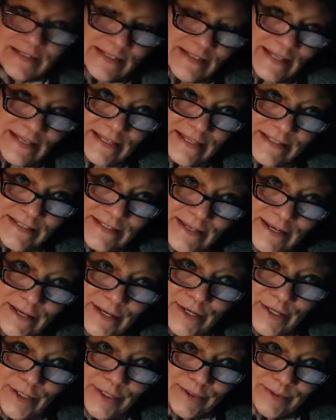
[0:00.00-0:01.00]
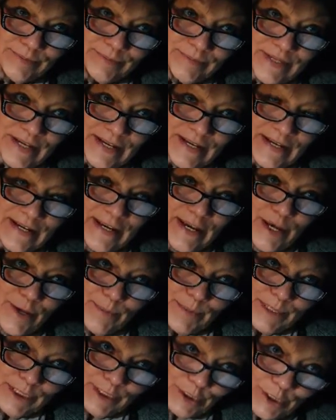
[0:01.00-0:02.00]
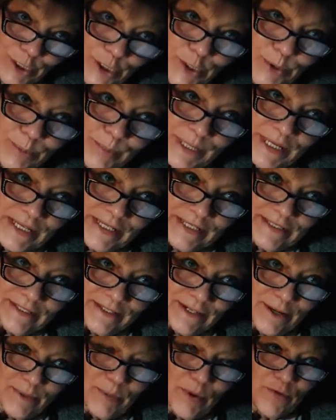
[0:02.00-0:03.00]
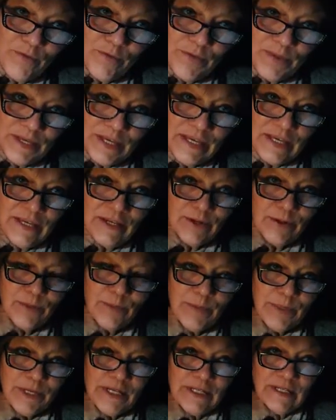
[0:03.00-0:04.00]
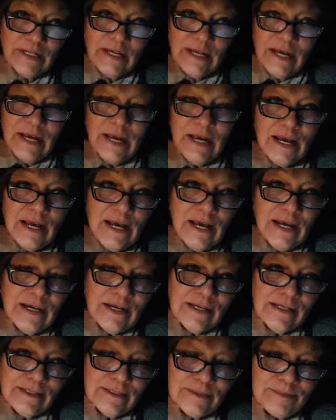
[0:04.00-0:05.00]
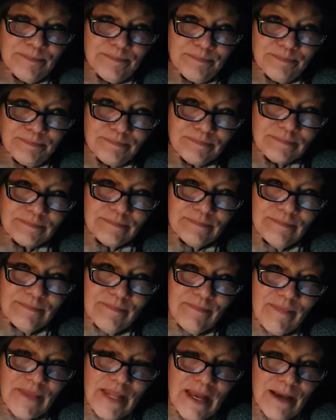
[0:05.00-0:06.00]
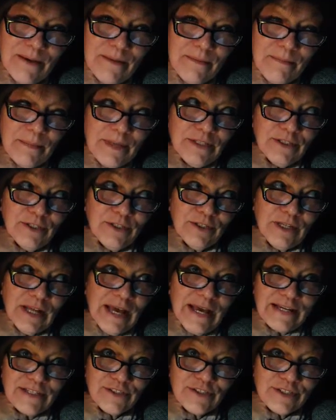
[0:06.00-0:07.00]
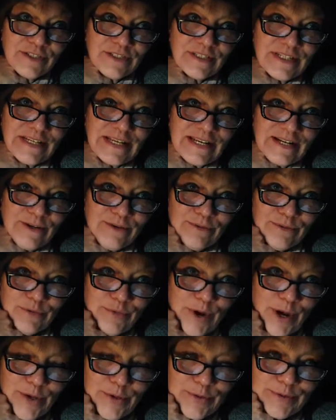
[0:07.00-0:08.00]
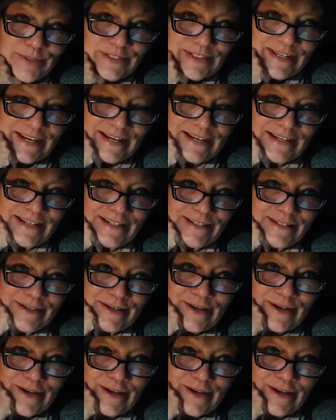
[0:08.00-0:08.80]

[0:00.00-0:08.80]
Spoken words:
I see the sun coming a little bit up over the hill, but I'm a little anxious to get on the road today.